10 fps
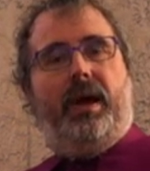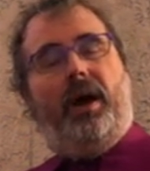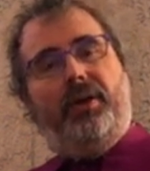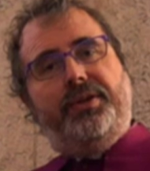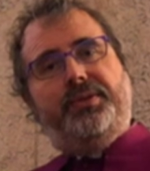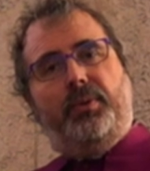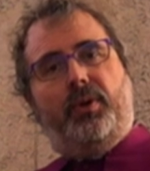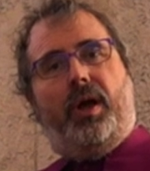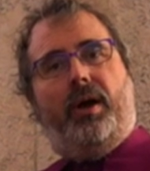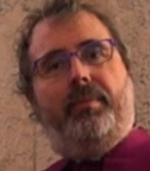Others
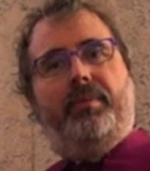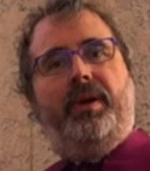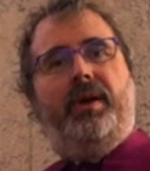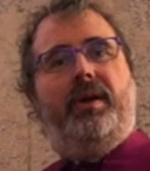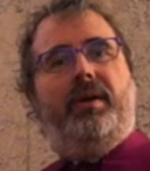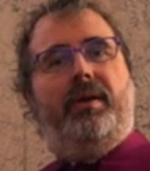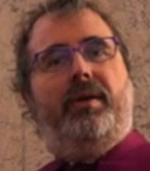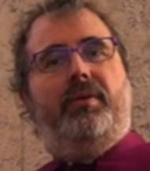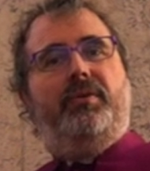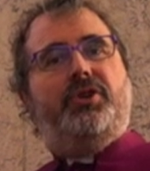will come
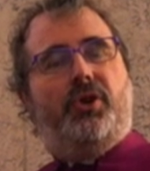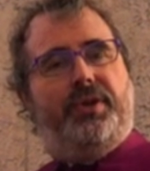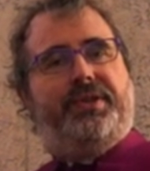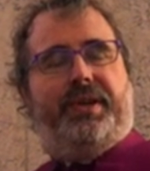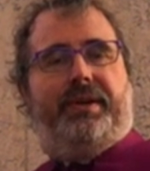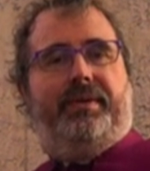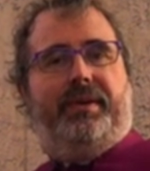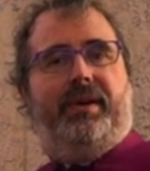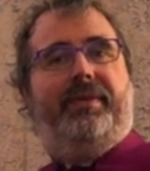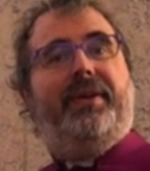rejoicing,
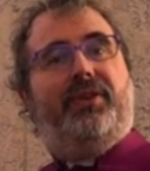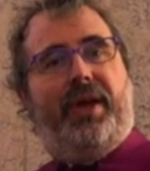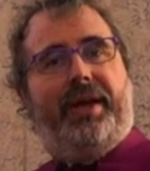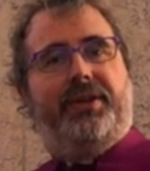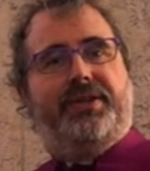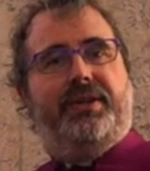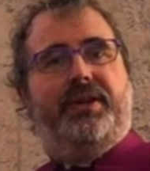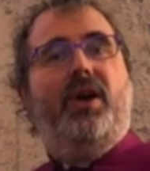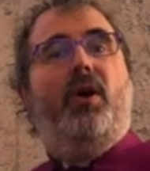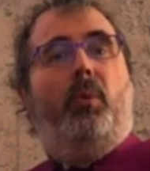giving thanks
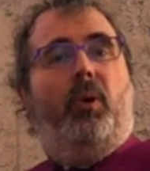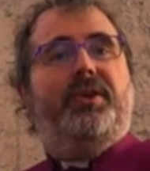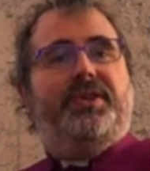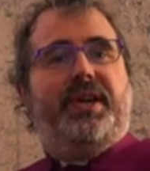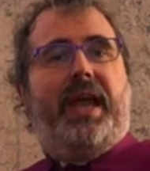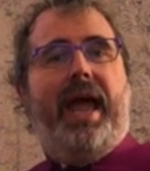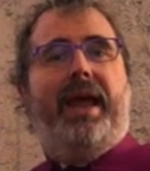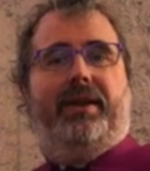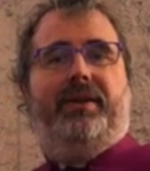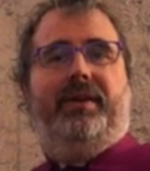that once
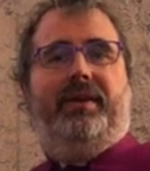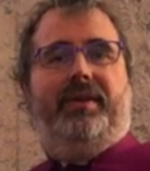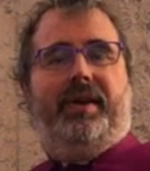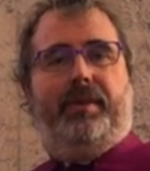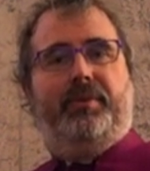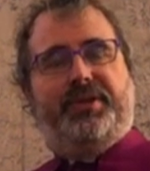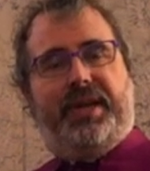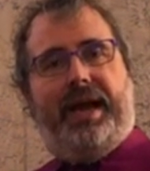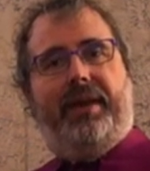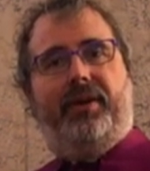again they're able to
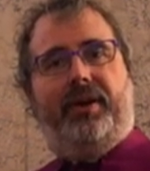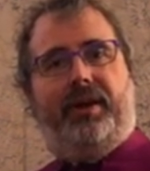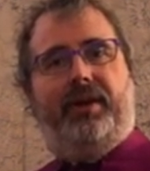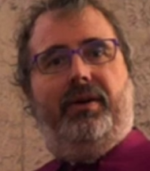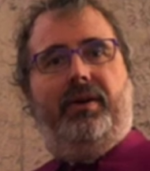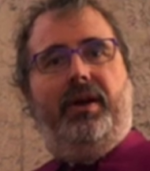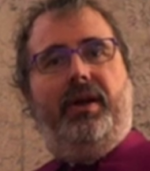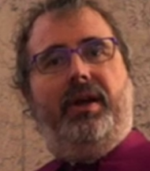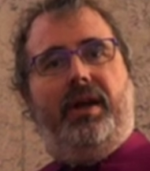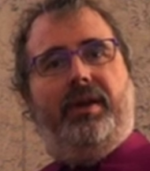gather here
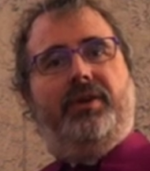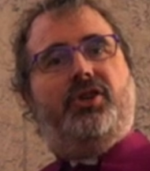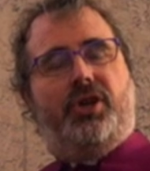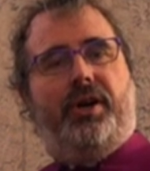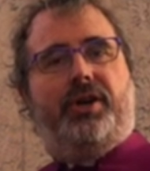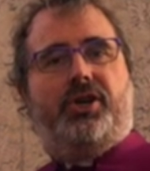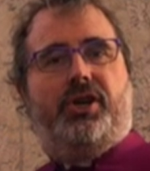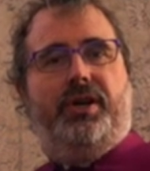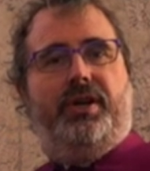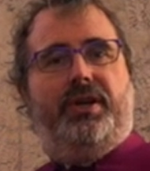in
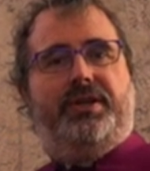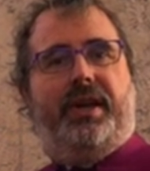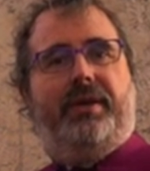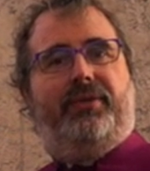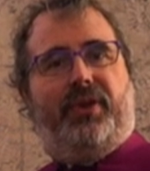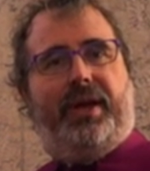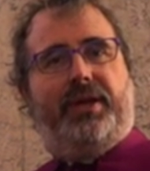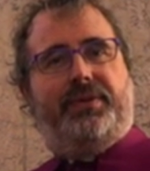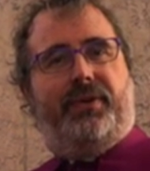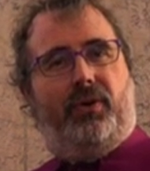church to give
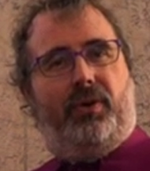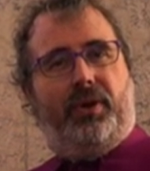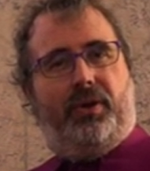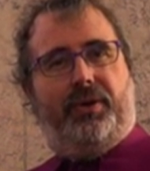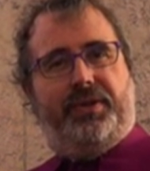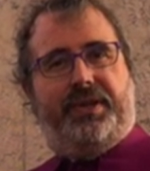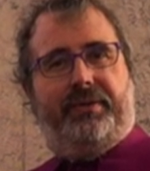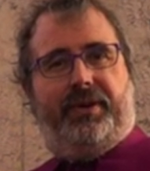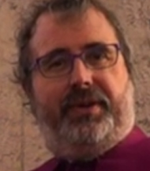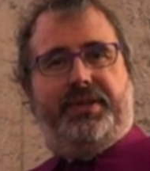thanks for all that God has
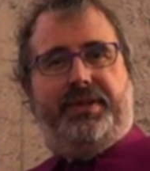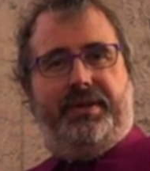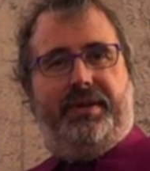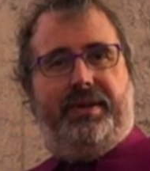given us.